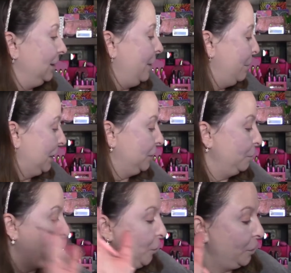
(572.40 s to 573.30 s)
come back
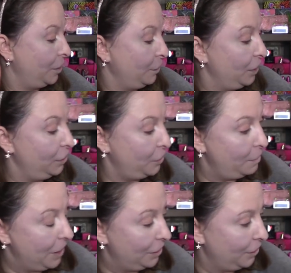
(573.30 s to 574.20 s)
tomorrow and I'm going to do a
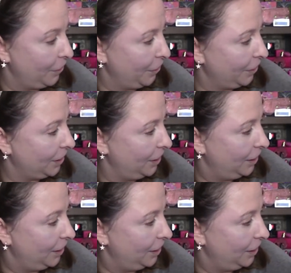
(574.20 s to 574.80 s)
better look.